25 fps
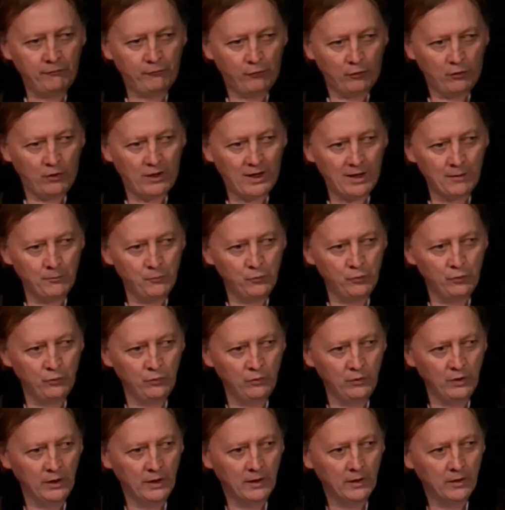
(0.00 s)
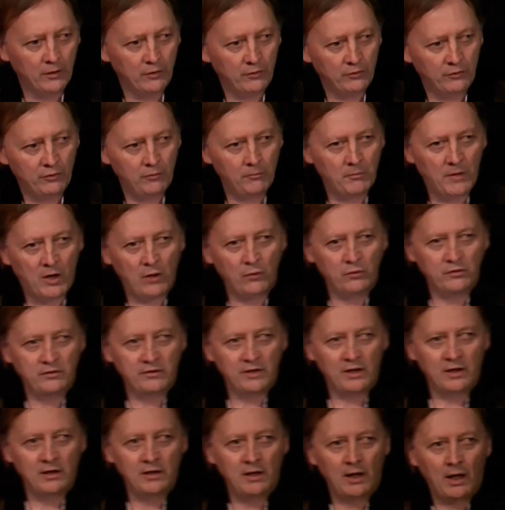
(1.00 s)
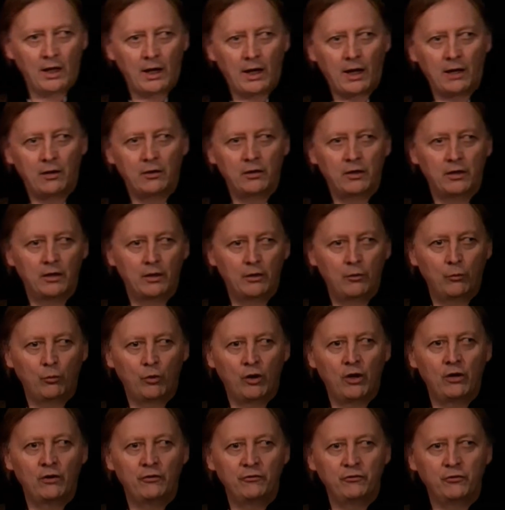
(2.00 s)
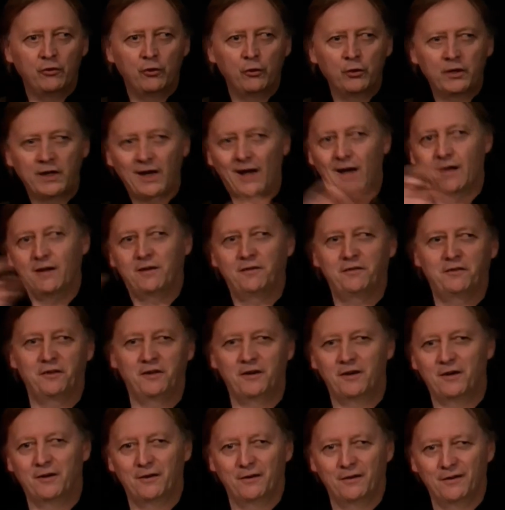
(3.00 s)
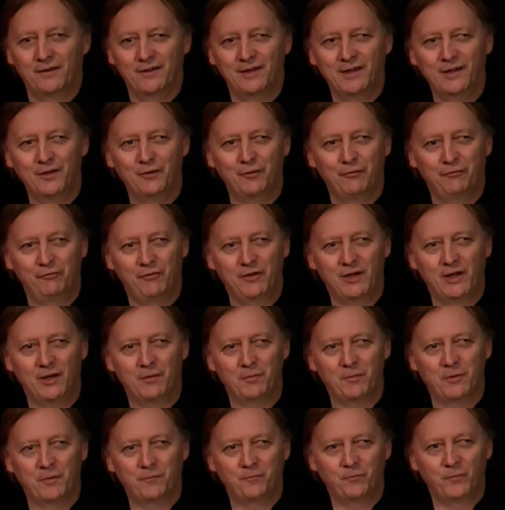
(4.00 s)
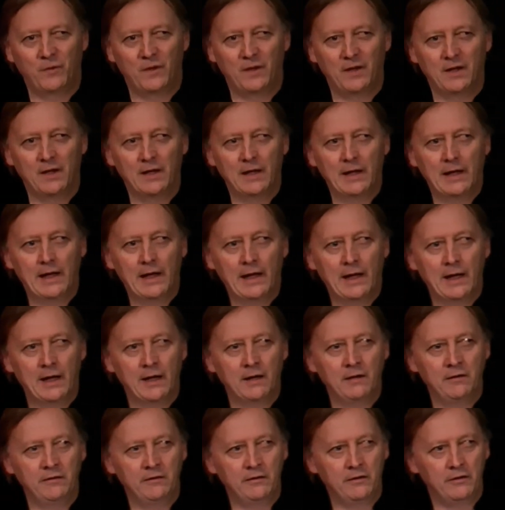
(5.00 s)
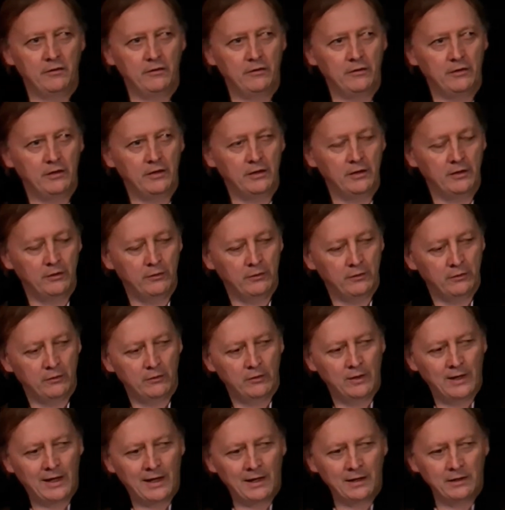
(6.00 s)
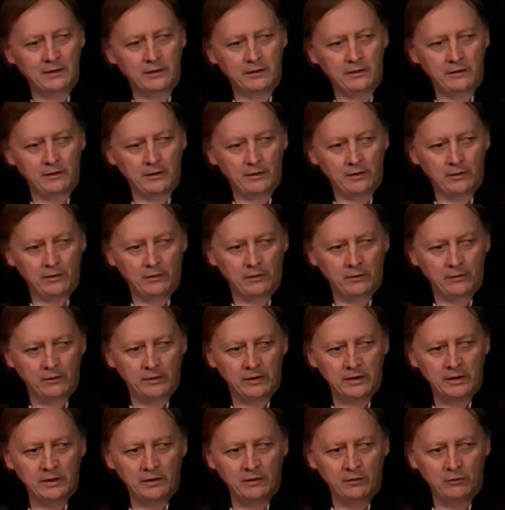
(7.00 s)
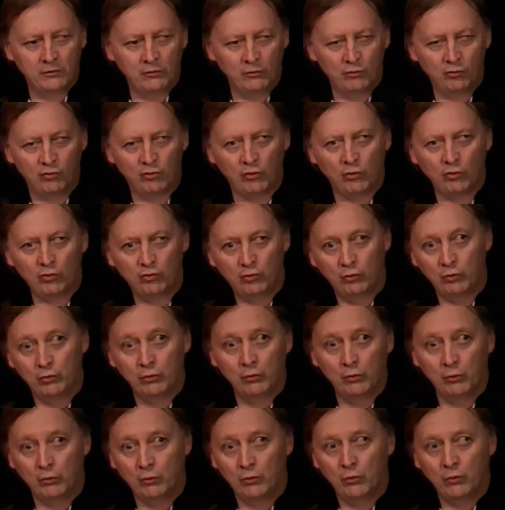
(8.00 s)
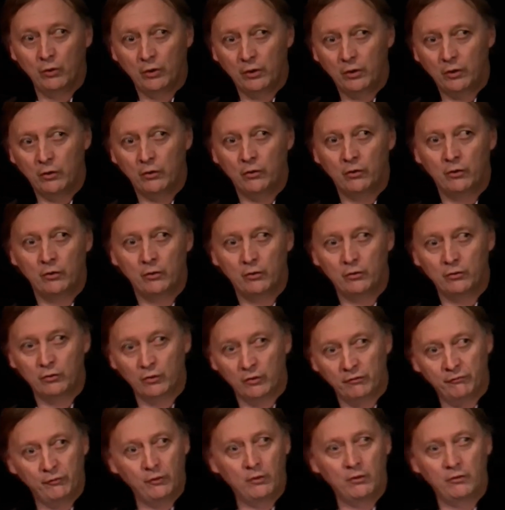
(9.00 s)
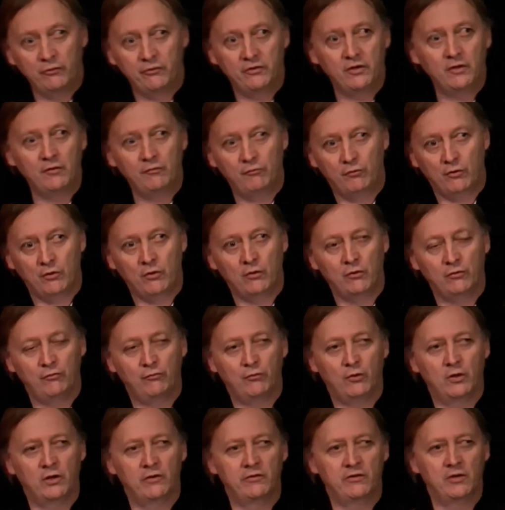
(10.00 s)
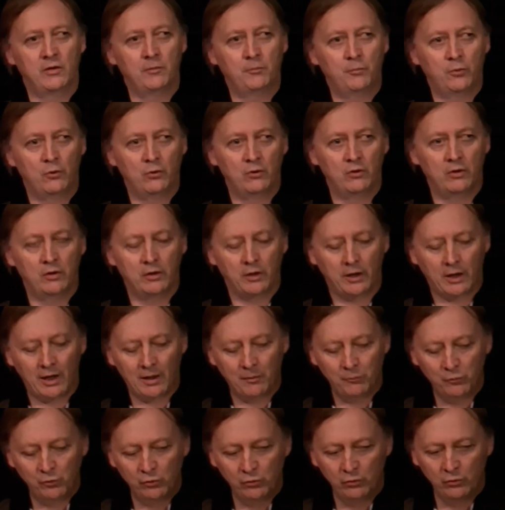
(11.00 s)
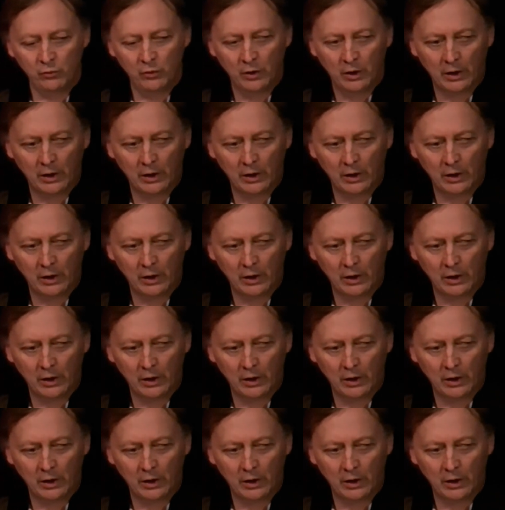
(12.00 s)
Ramuz, the mountain was a character in the film. And like in the Jean Giono novels in France, for example, Ramuz